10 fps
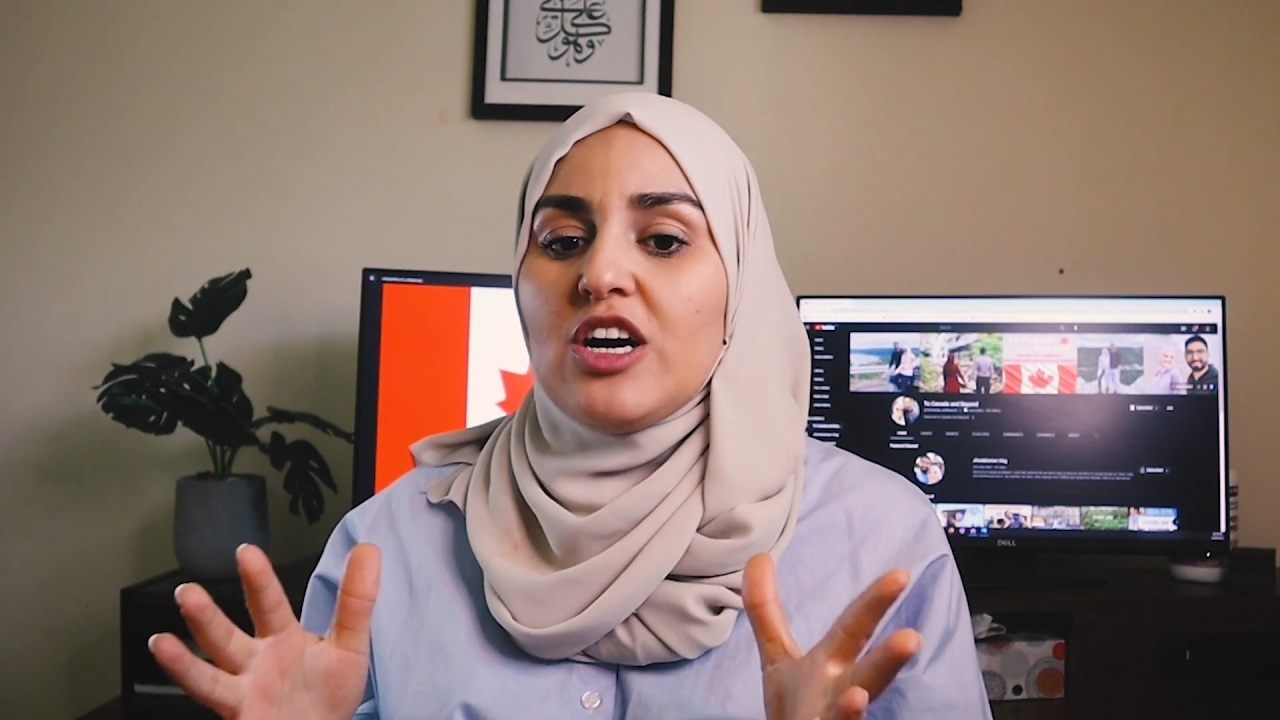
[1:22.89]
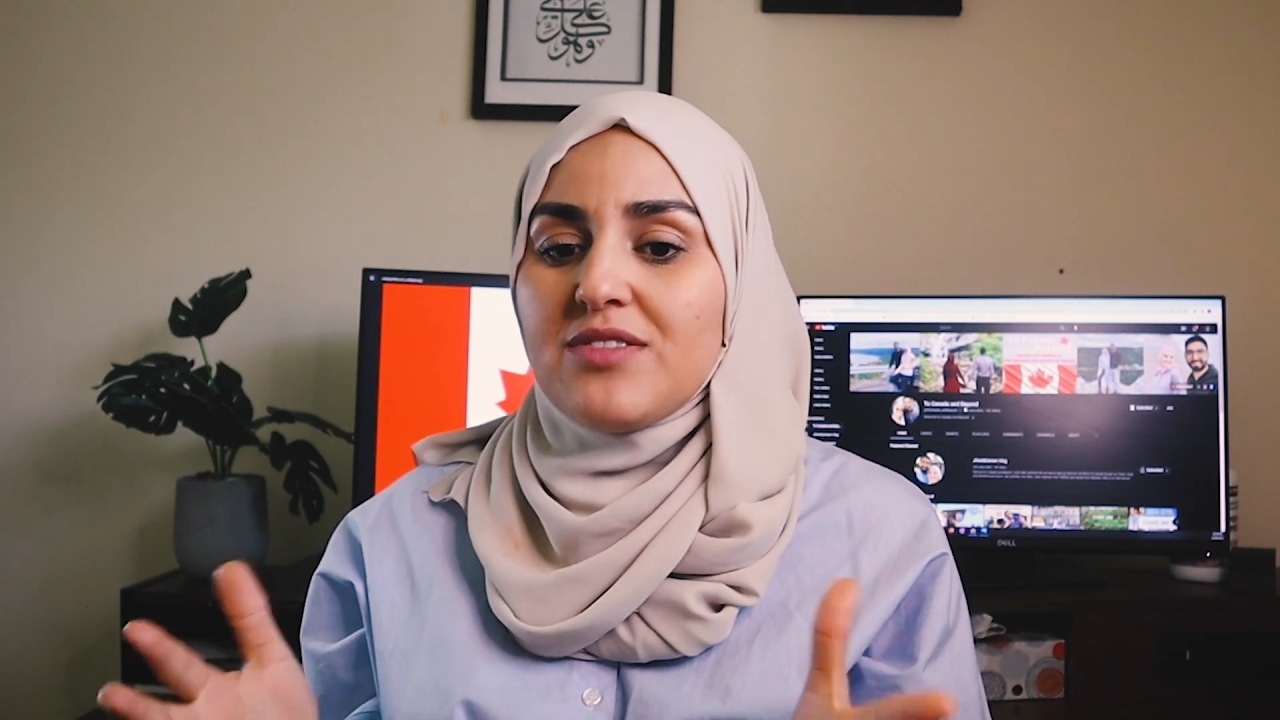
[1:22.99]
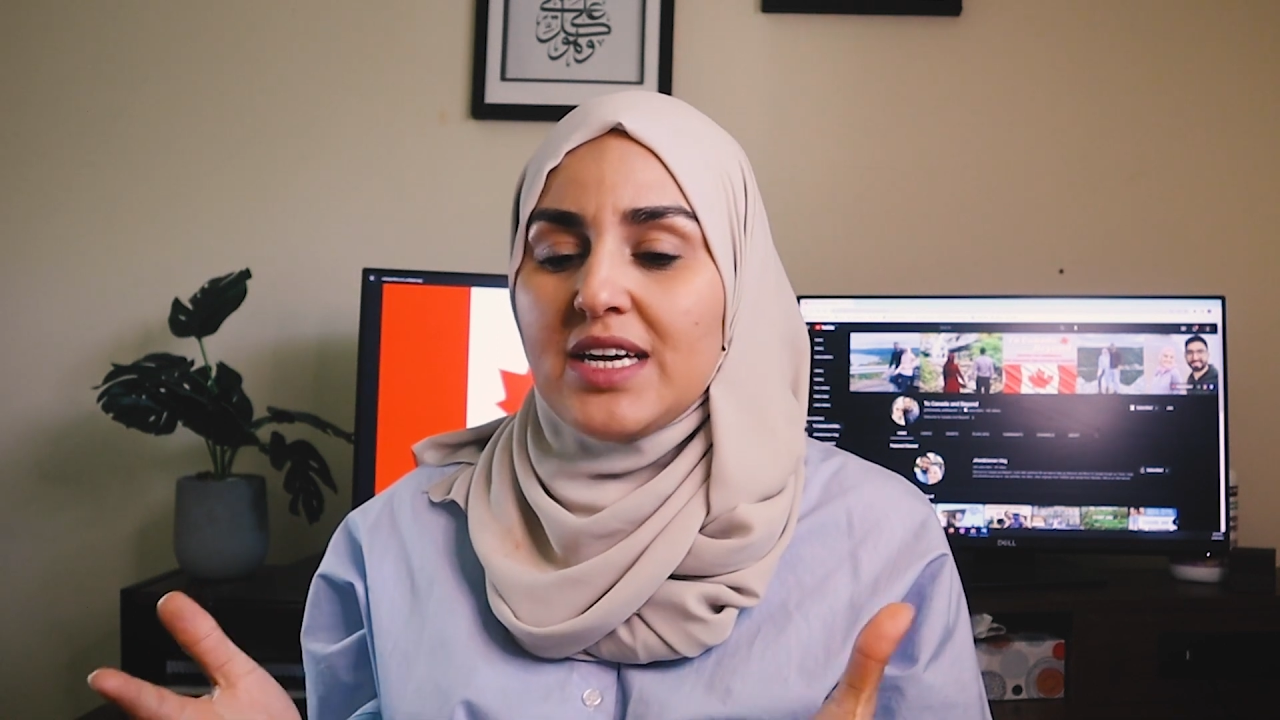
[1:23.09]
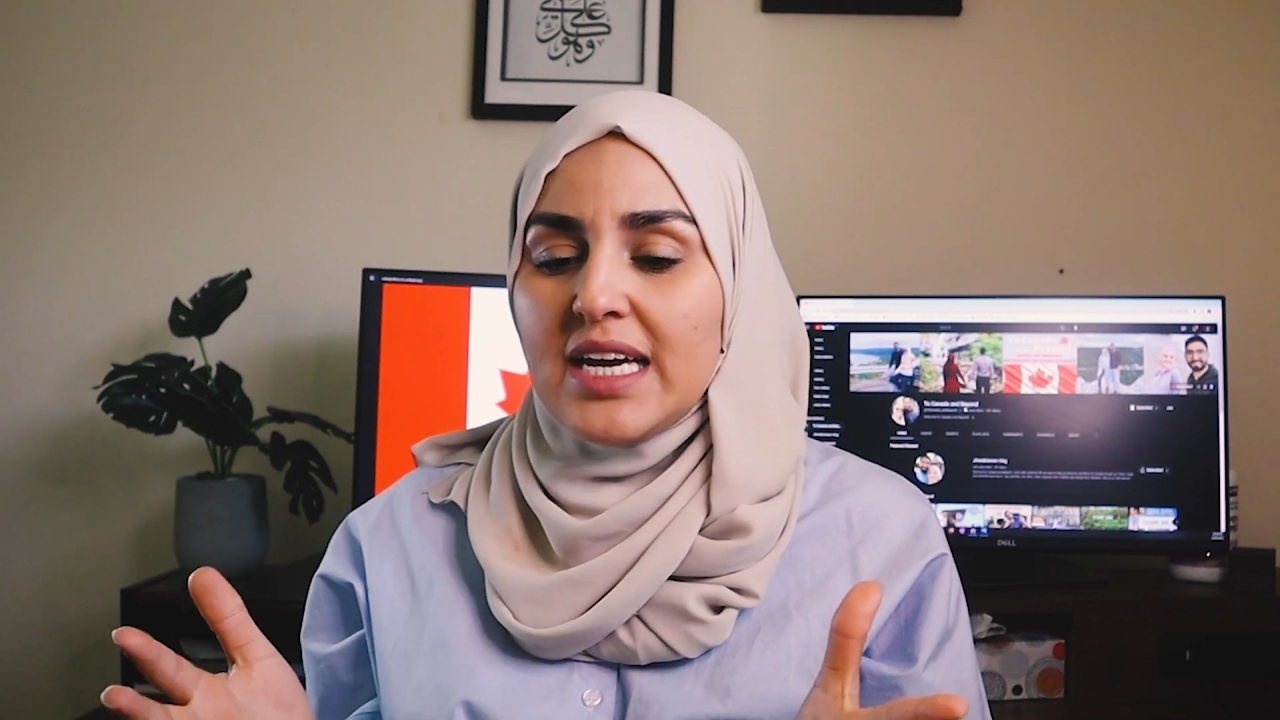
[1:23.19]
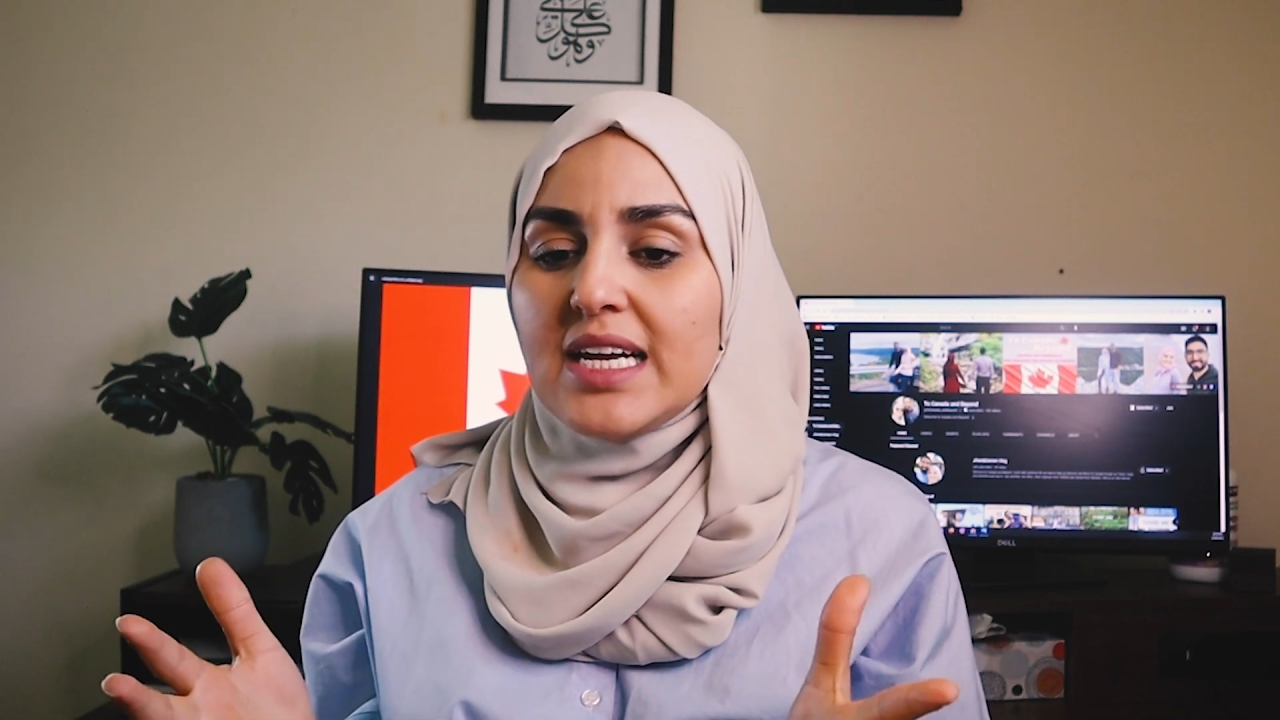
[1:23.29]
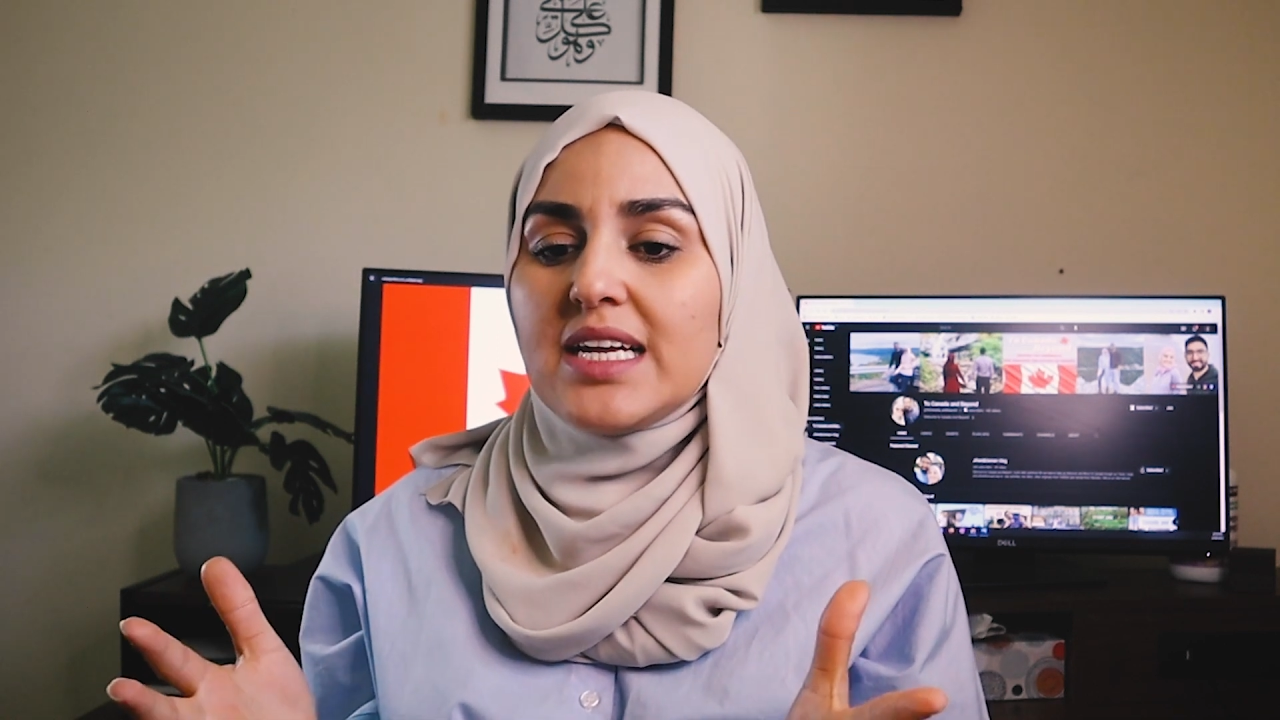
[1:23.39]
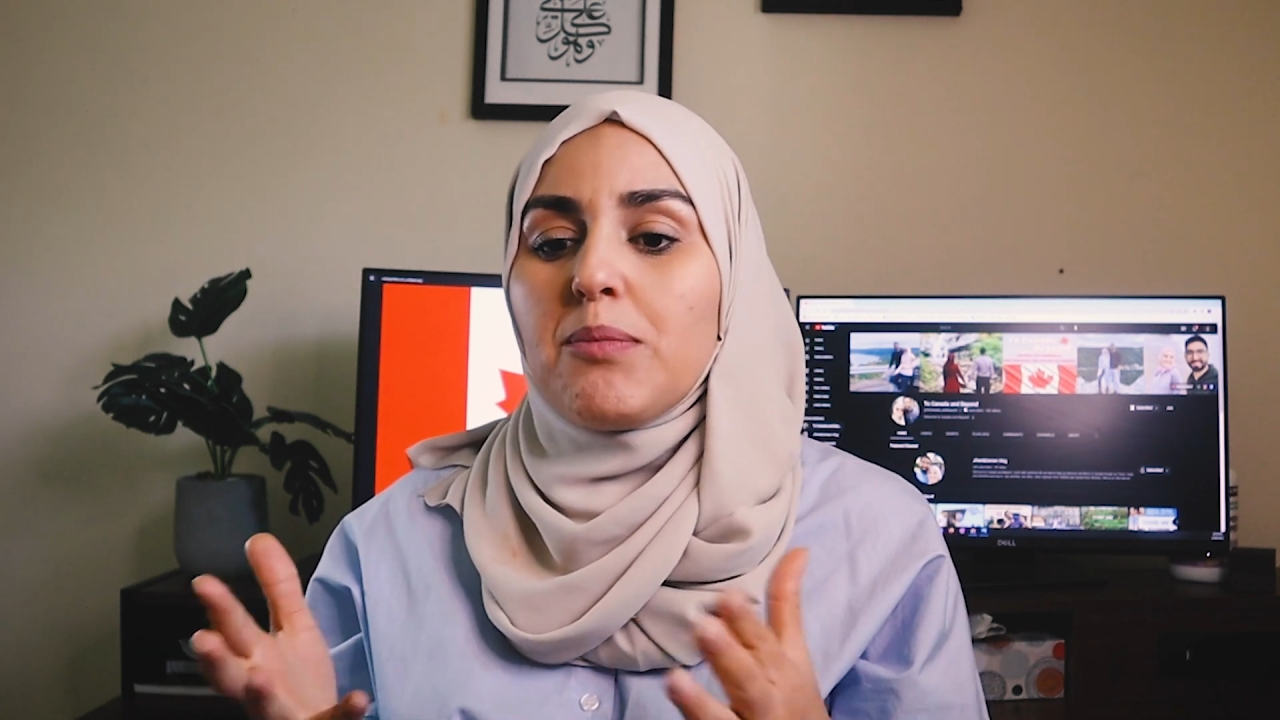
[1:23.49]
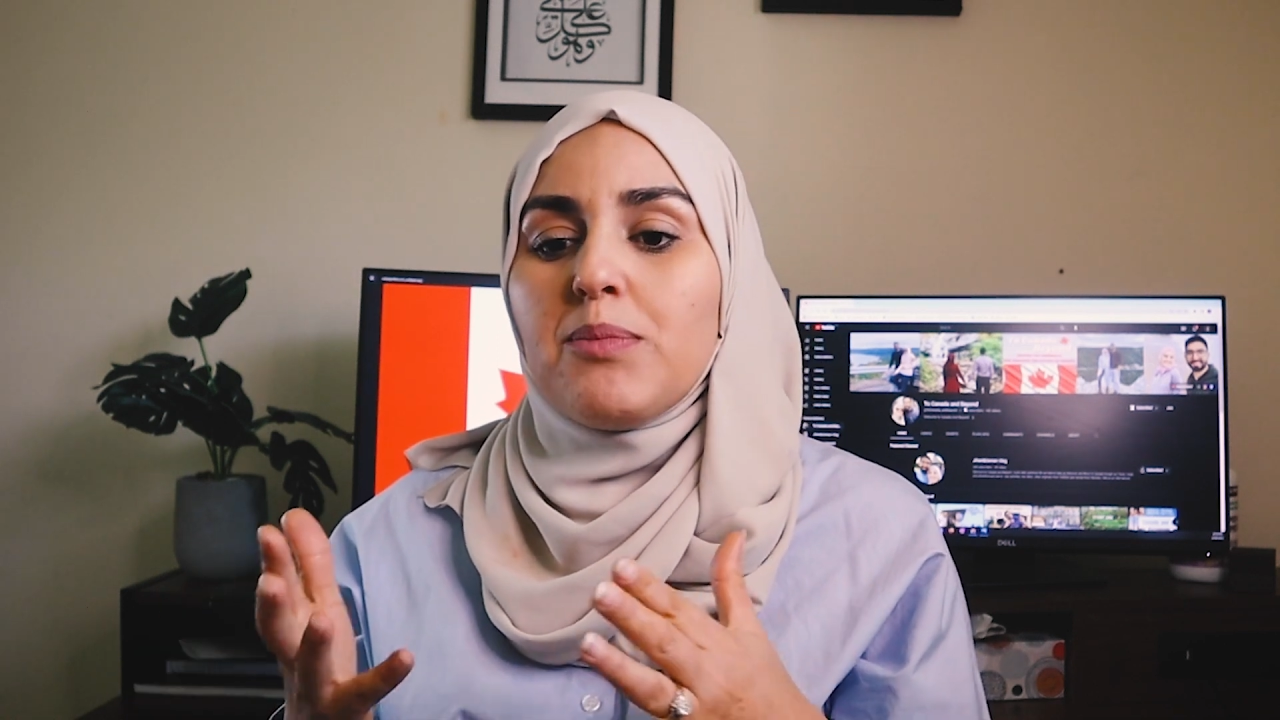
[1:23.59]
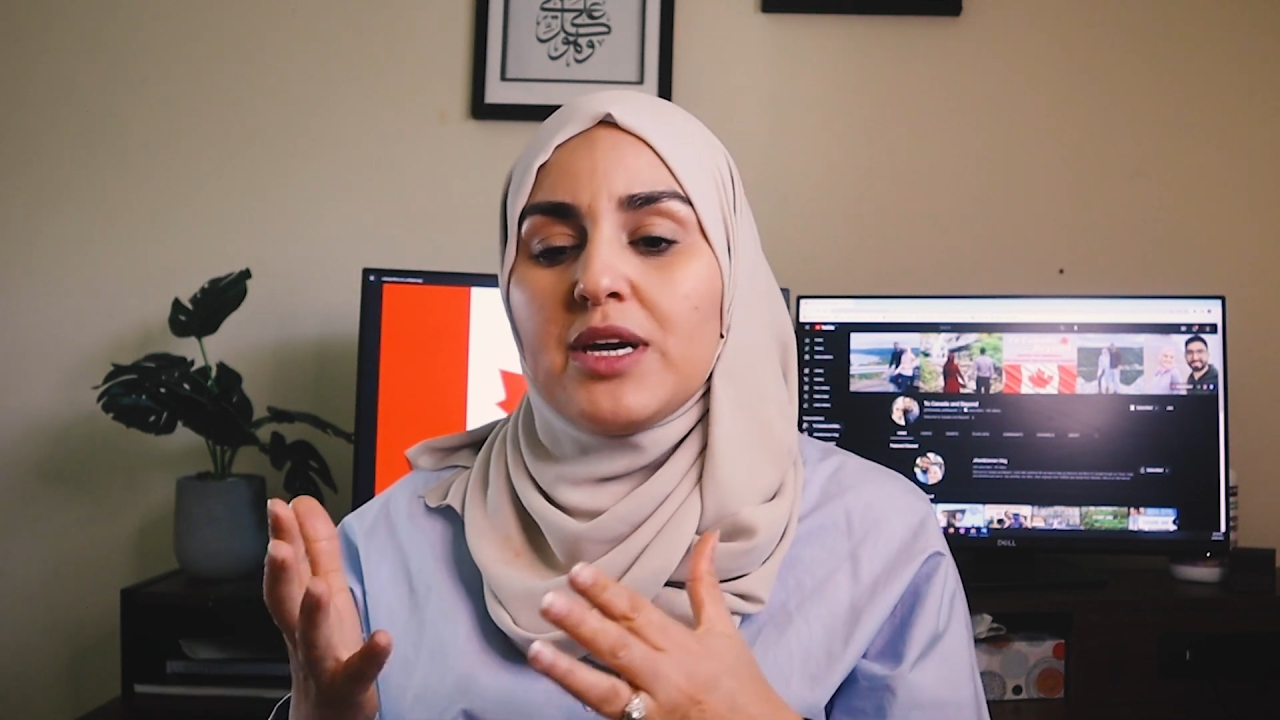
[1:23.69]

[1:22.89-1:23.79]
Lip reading: of Canada